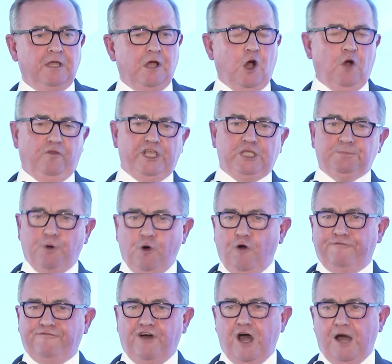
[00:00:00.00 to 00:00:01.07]
Oh, these poor
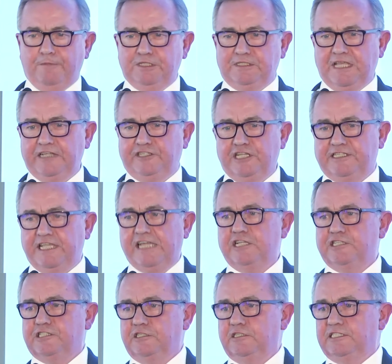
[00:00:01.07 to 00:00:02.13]
farmers, they're just
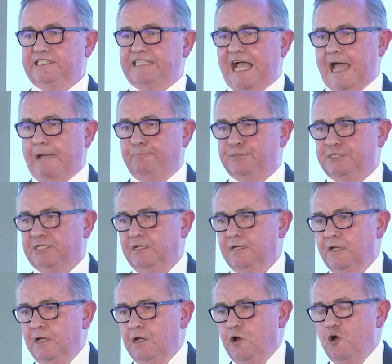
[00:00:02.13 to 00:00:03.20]
innocent saps
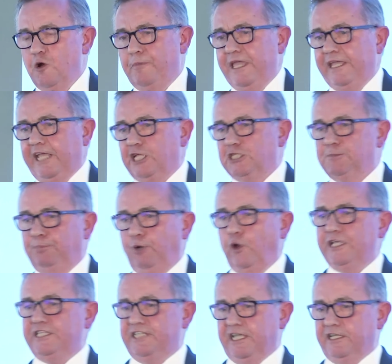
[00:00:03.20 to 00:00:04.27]
who are being
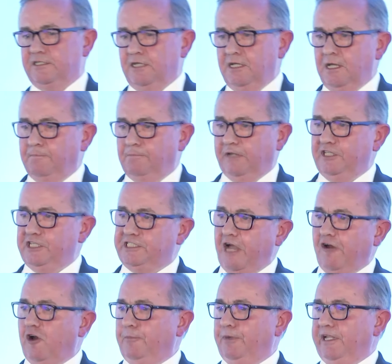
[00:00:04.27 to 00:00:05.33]
exploited by these
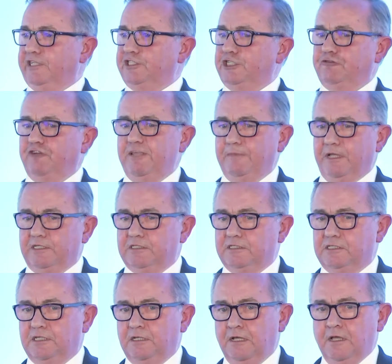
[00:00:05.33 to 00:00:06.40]
terrible
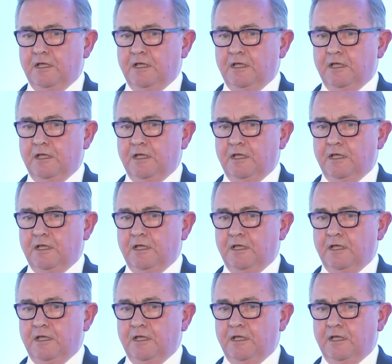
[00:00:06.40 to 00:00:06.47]
extremists.